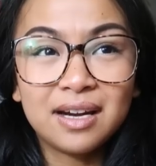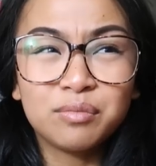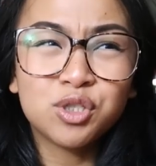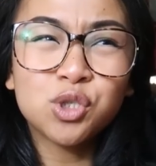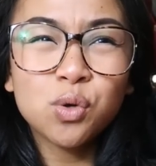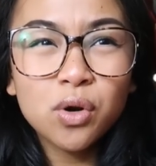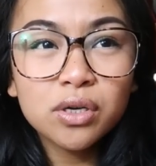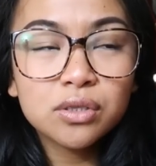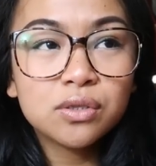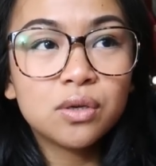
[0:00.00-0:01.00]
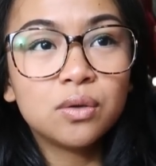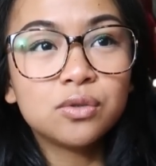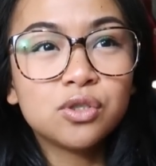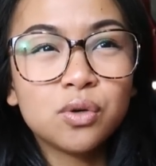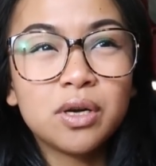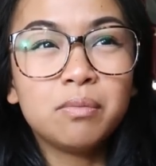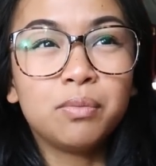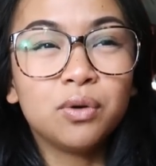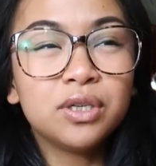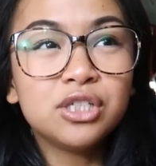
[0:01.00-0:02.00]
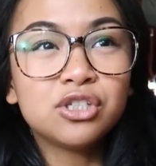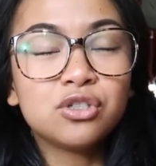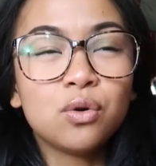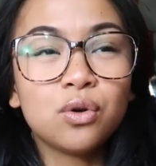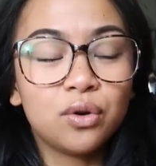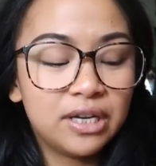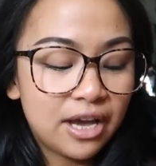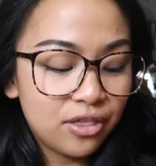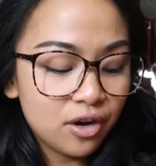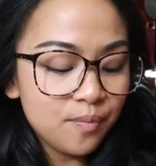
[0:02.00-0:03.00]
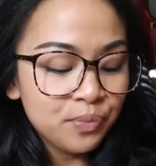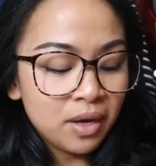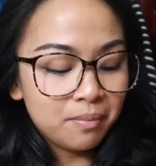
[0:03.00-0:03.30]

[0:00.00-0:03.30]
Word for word: and I'm short, so short and bulky just don't go together,